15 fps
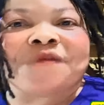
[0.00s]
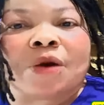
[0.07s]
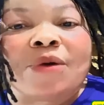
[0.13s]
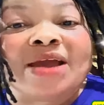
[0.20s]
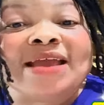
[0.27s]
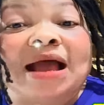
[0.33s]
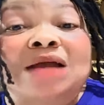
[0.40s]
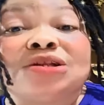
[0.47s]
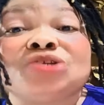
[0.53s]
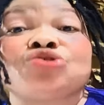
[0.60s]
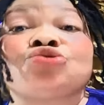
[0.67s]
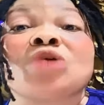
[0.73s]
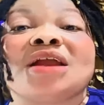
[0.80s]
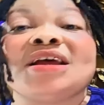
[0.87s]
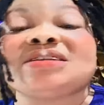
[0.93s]
For where
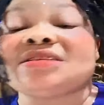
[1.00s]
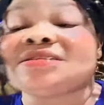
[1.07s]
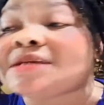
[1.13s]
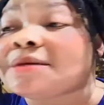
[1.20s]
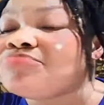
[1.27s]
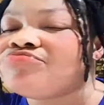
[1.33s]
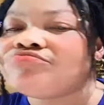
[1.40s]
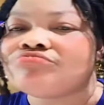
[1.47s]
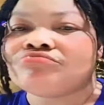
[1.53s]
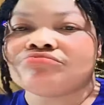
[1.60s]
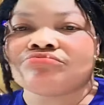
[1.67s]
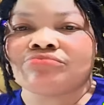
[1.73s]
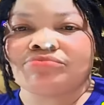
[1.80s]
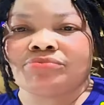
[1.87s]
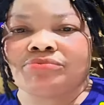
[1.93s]
you dey suane ti sam.
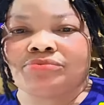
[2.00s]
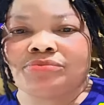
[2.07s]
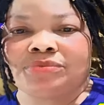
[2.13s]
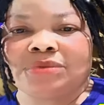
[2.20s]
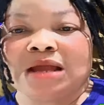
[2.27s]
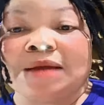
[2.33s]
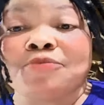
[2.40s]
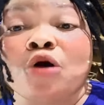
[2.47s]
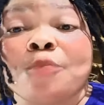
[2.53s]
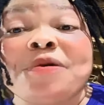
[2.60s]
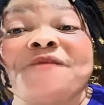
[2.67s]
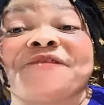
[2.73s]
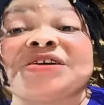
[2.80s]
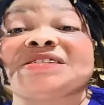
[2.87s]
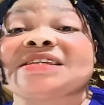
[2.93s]
E
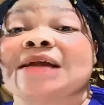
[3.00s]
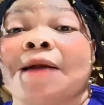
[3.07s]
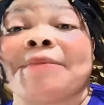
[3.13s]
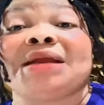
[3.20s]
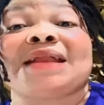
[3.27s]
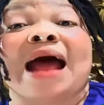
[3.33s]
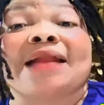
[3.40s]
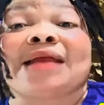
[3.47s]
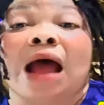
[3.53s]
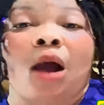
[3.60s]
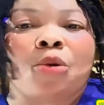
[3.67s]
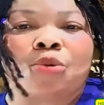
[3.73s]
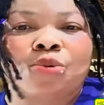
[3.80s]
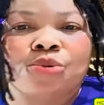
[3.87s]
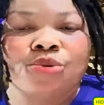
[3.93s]
mo bi fisika me
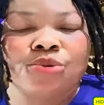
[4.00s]
dada